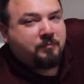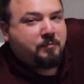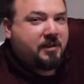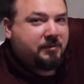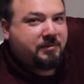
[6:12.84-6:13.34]

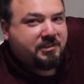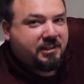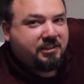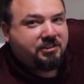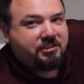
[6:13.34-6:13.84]

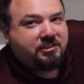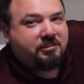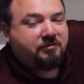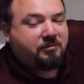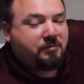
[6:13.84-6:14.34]
Minimization
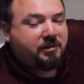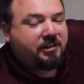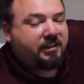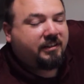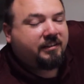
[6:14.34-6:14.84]
of
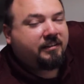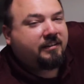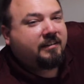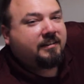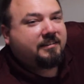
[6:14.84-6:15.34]
humidity
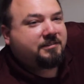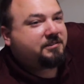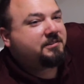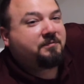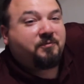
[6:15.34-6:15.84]

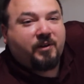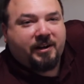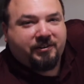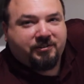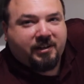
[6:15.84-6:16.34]
is the
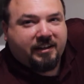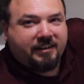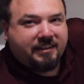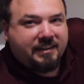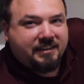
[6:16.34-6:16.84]
final kind
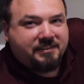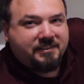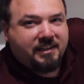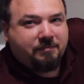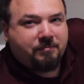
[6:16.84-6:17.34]
of key
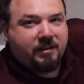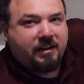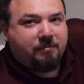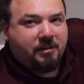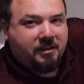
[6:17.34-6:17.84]
step that
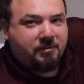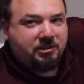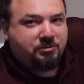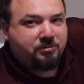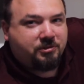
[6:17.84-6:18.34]
I'm
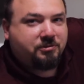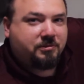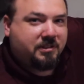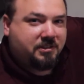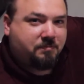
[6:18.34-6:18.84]
aiming towards
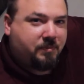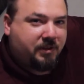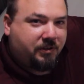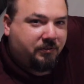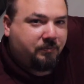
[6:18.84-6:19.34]
with this
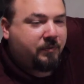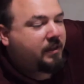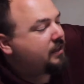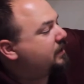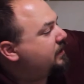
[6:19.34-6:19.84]
build.
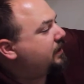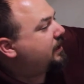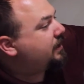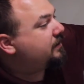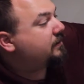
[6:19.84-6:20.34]

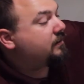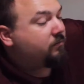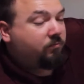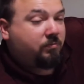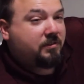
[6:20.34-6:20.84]
And
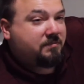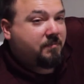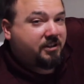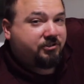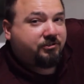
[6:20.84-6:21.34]
the
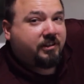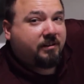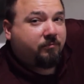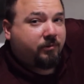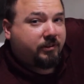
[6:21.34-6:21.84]
measure that
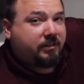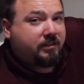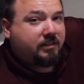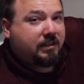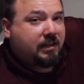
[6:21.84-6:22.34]
I'm really
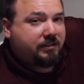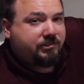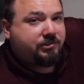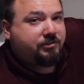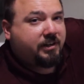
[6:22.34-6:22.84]
going to
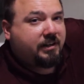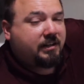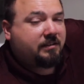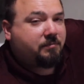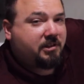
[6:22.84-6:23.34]
concentrate
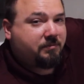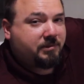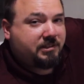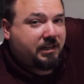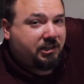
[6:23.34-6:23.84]
on, the
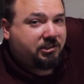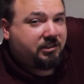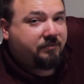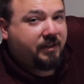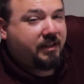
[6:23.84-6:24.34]
minimization
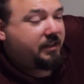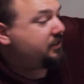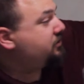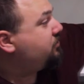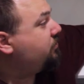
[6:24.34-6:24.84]
of it,
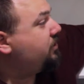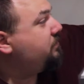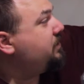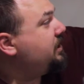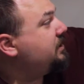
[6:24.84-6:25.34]
is going to
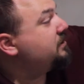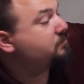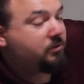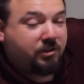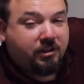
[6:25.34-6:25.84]
be to
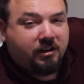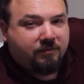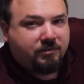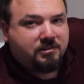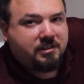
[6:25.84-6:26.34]
put
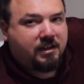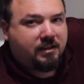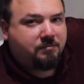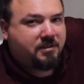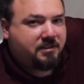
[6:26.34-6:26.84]
covers
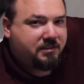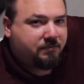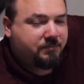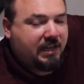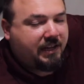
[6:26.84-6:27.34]
on my
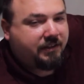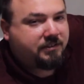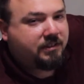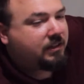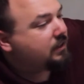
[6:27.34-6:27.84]
sump tanks.